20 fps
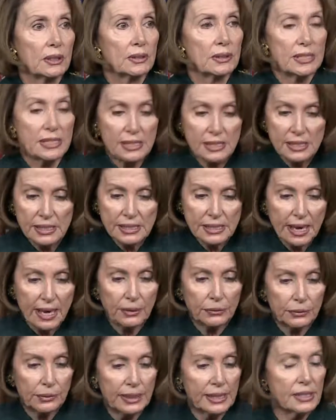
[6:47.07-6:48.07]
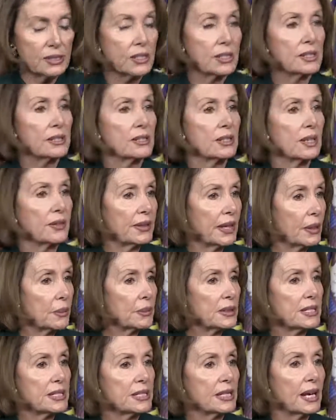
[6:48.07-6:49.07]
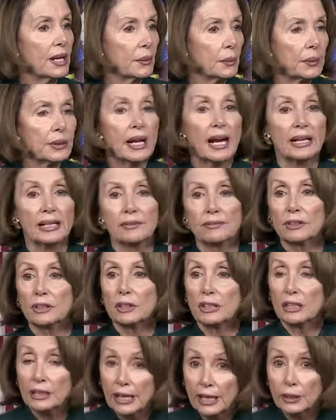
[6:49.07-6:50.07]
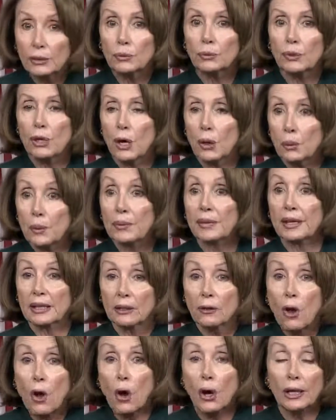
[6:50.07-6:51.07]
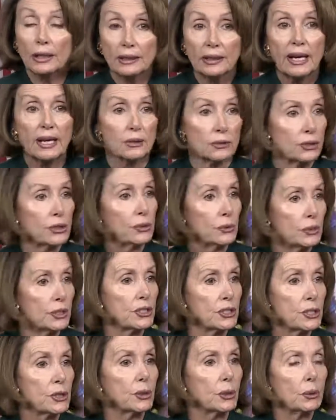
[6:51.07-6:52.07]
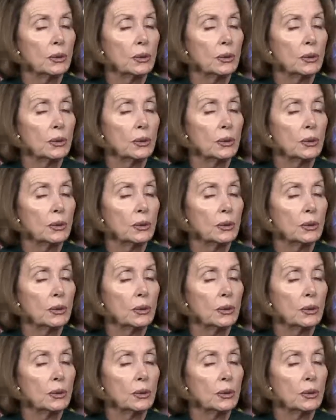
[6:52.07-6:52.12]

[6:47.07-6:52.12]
This is outrageous that they would say, we're not even going to let you know what the law allows you to do